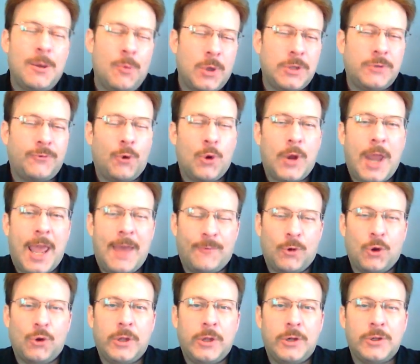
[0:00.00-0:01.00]
It was
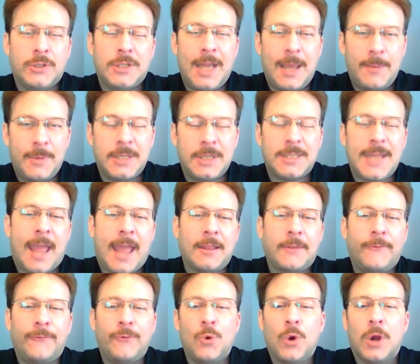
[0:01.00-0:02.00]
4.5 earlier today, but it's down
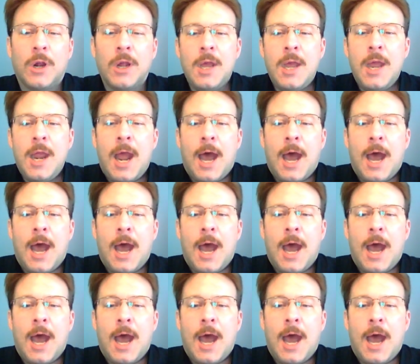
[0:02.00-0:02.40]
to 4.